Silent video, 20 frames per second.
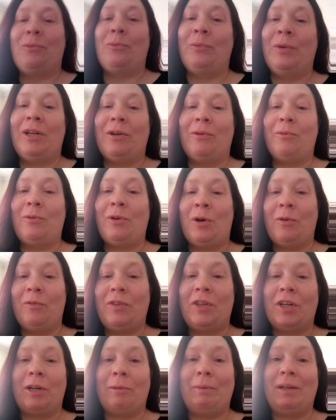we don't know if
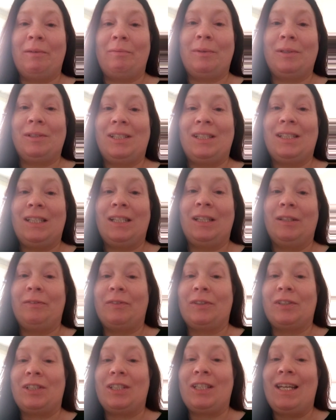they're going to be able to
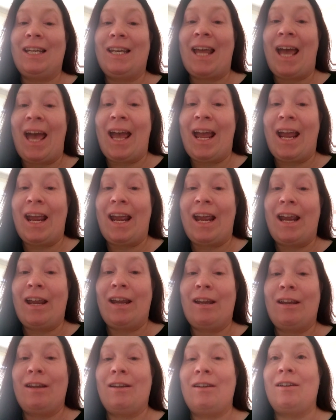deliver
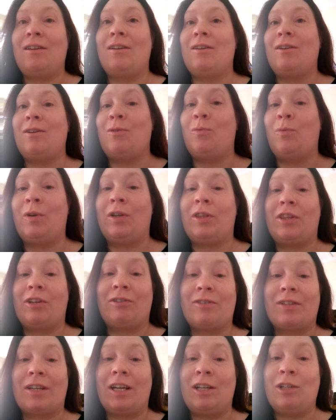today, what their
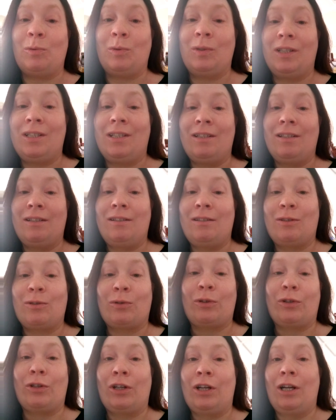schedule is,
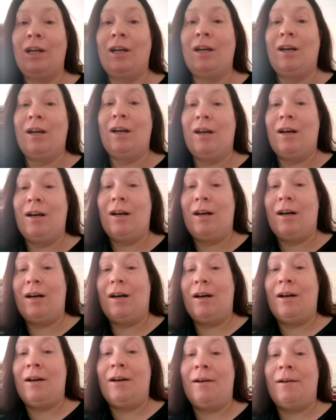or,
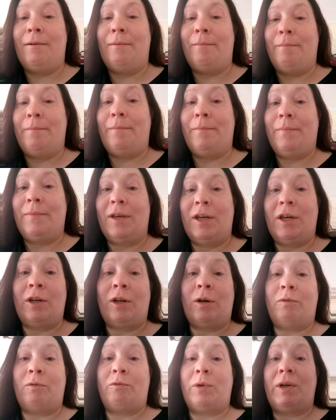
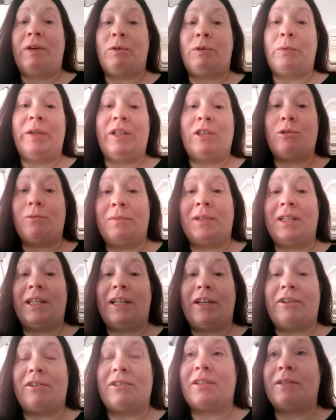if we have to wait until
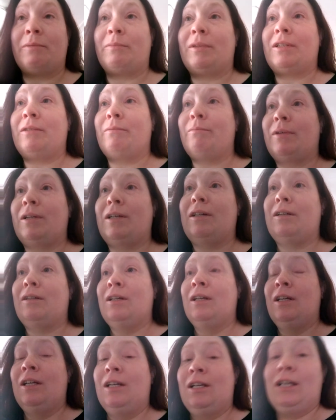Monday or something, but
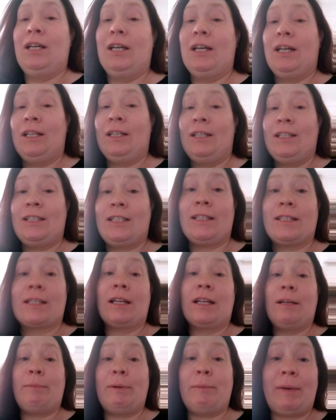at least it's
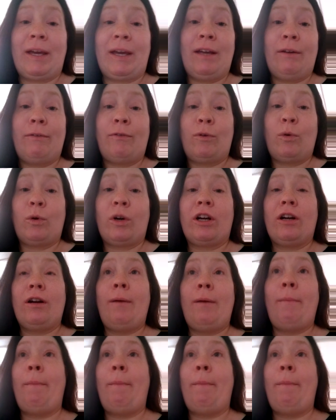going to be paid for.